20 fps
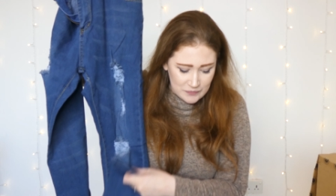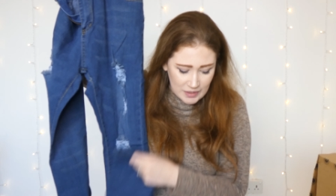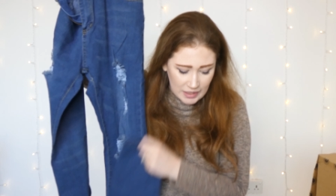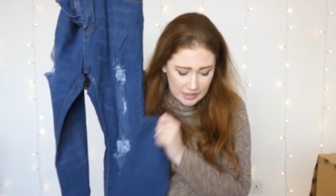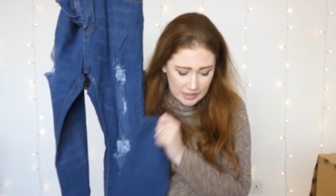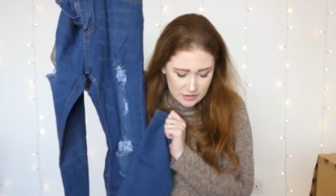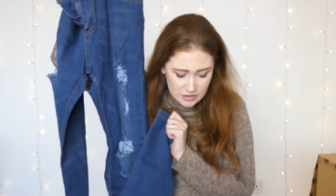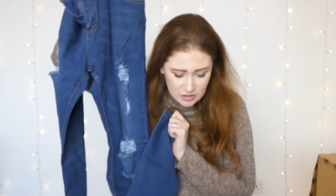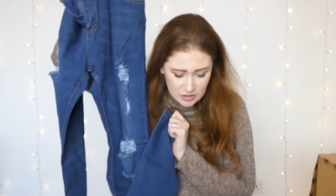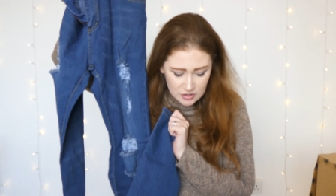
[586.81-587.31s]

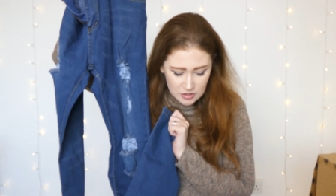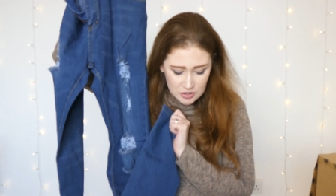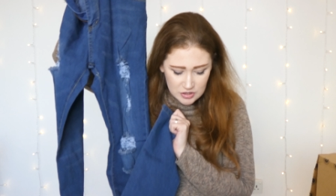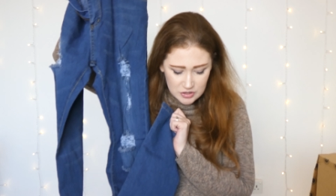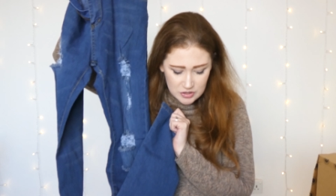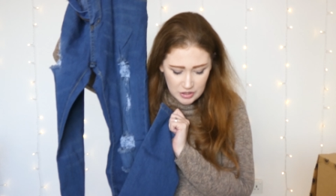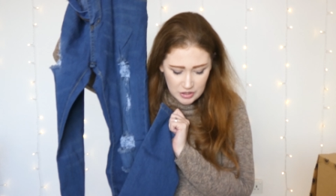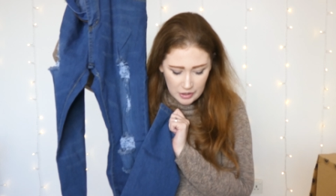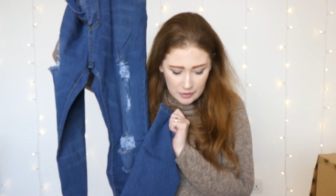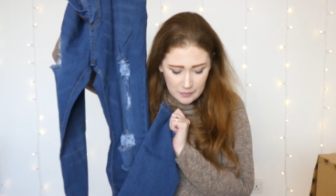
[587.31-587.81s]
It does
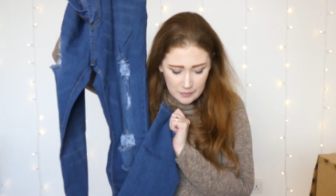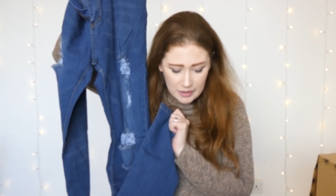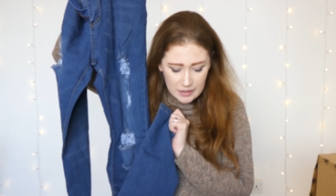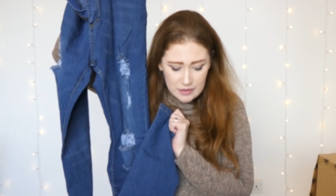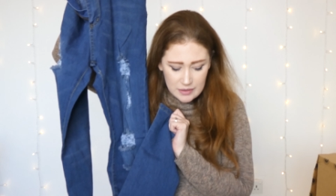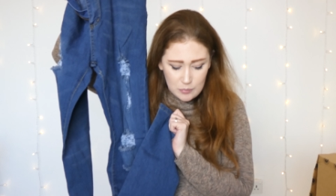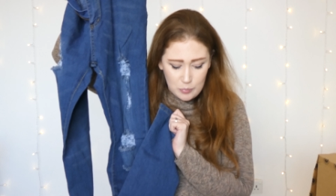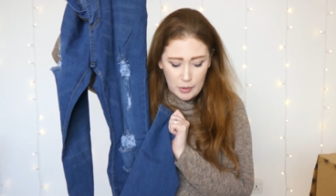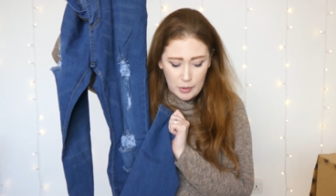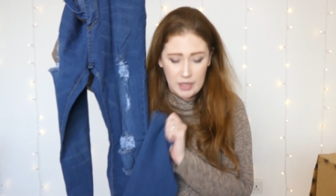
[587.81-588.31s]
show in
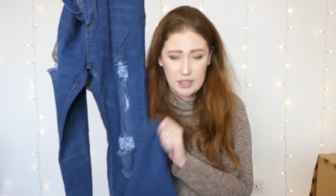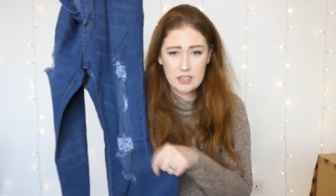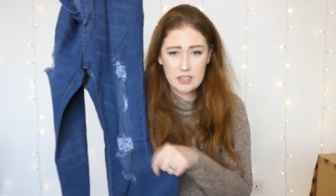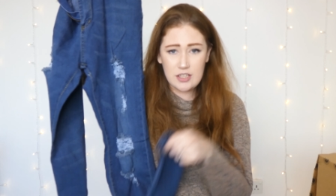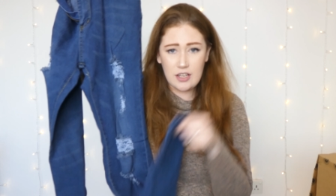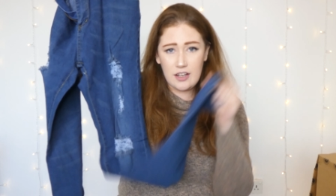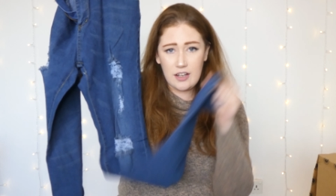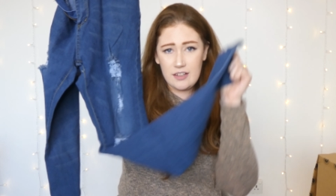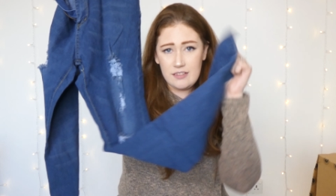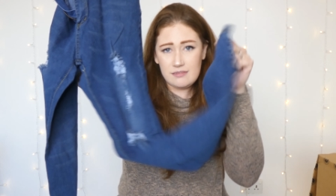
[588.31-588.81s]
the
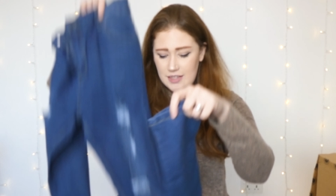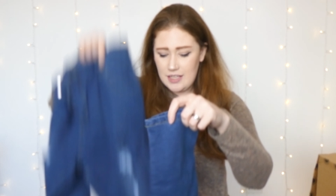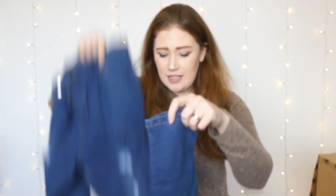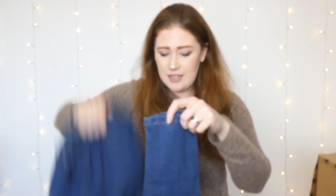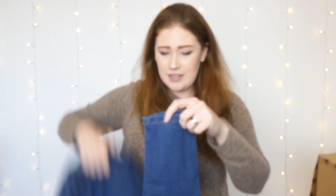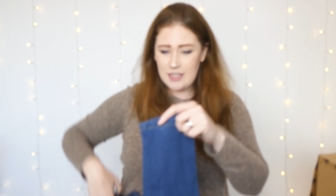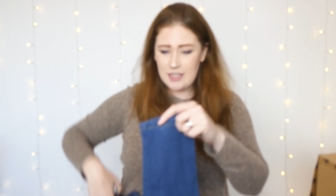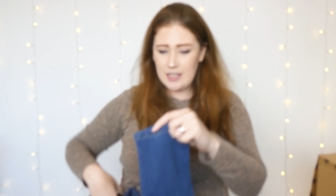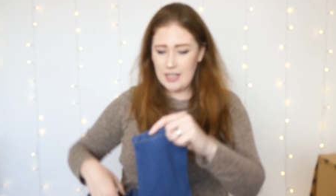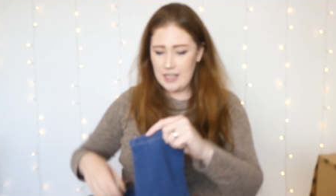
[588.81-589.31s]
picture
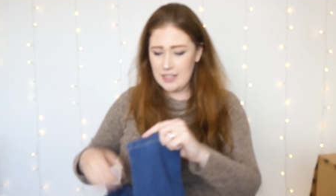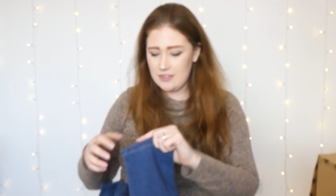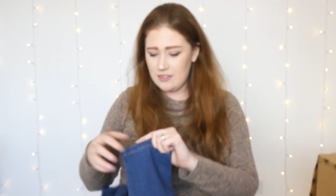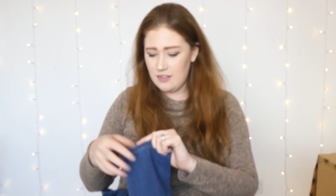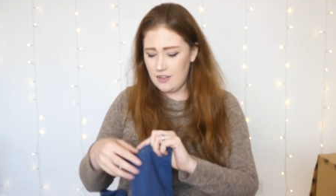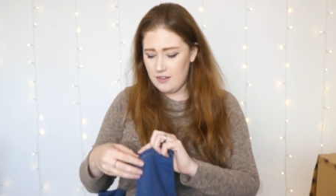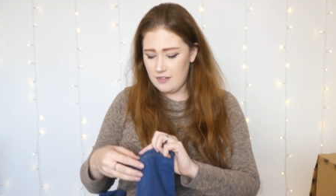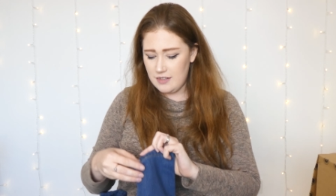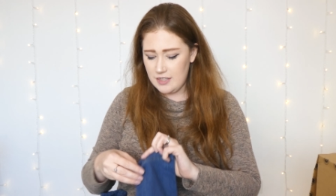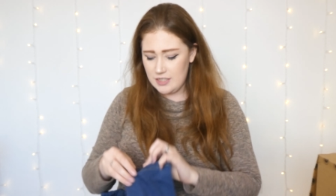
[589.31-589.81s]
that the legs
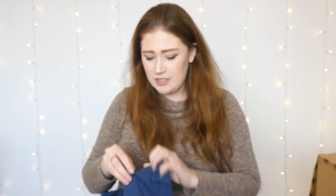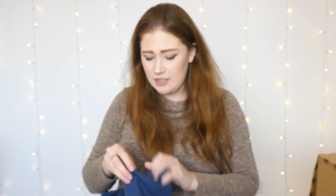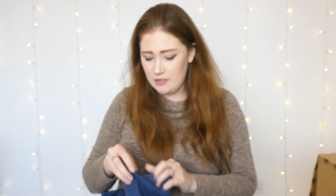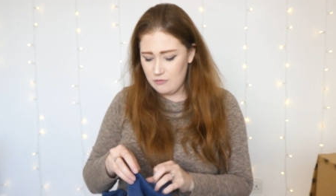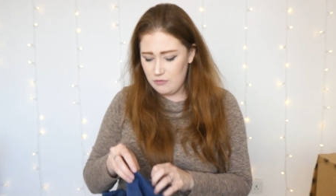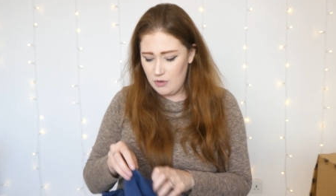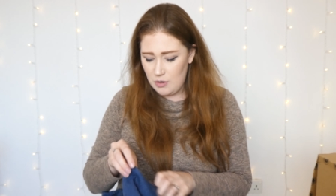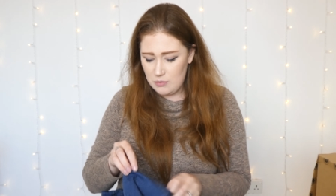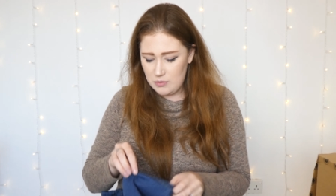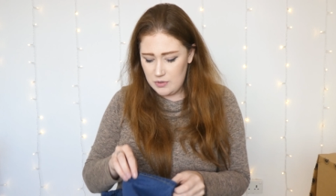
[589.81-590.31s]
are actually
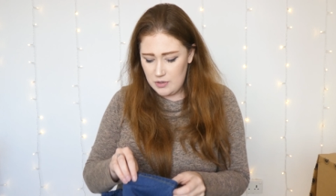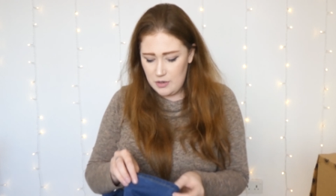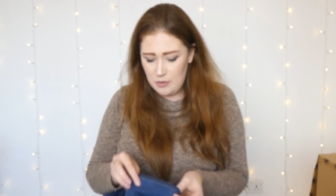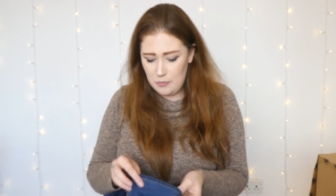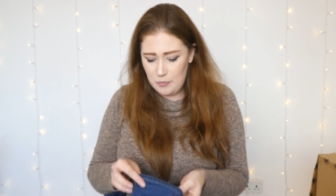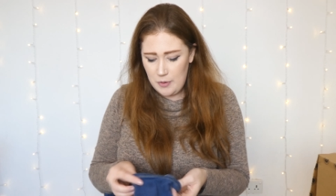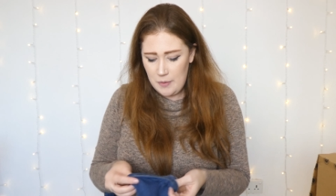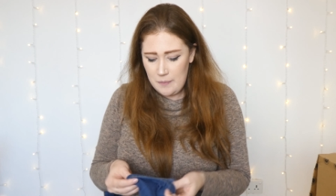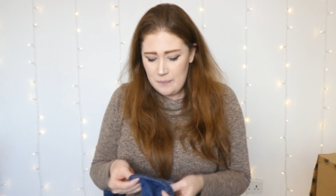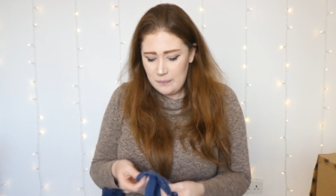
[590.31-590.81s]
rolled
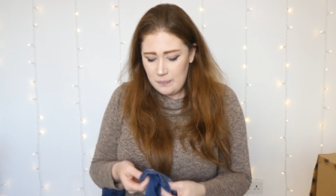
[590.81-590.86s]
up.